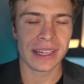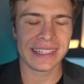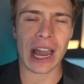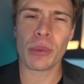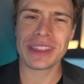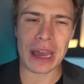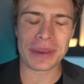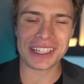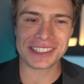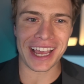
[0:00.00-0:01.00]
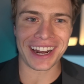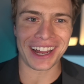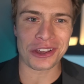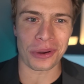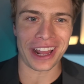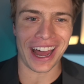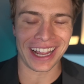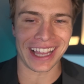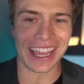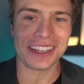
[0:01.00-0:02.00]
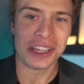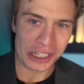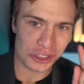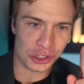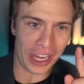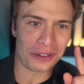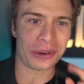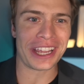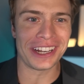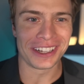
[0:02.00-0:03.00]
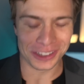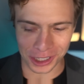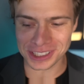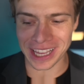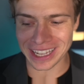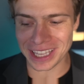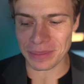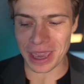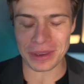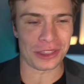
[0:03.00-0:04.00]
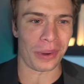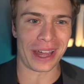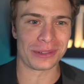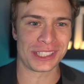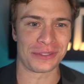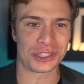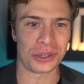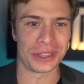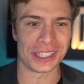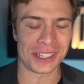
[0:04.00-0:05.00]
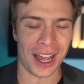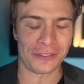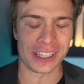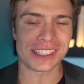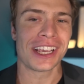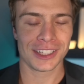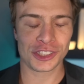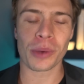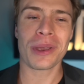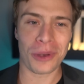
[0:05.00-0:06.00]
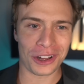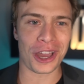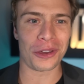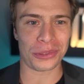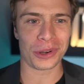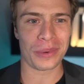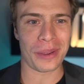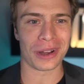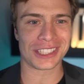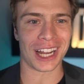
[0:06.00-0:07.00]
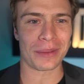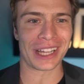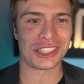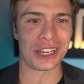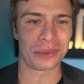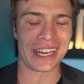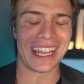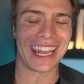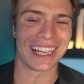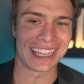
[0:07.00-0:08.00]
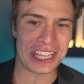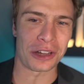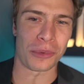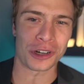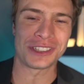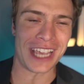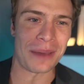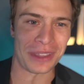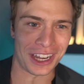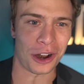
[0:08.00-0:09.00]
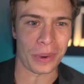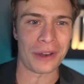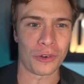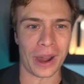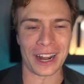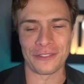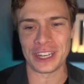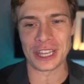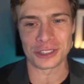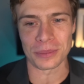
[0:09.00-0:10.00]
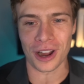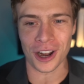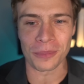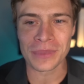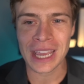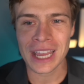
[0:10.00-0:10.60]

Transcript: Now, with that being said, I do want to highlight Jayden Reed. Looks like he may be the wide receiver two in this offense. So we will go through, we will talk about Jayden Reed in a little more depth in our waiver wire video tomorrow.